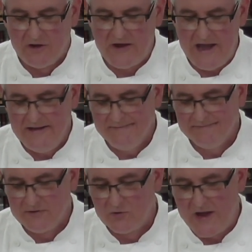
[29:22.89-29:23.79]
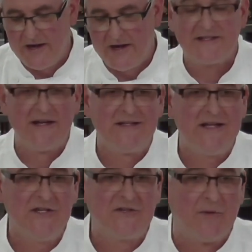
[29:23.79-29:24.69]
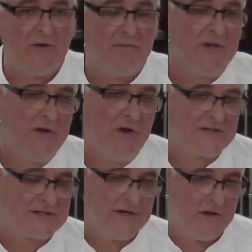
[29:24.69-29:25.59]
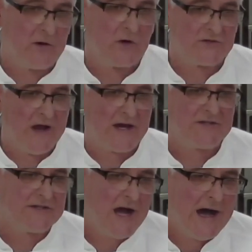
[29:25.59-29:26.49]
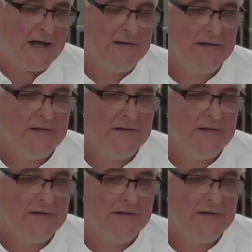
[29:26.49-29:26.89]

Okay, granted it's in a teaspoon, but you also know that horseradish is hot.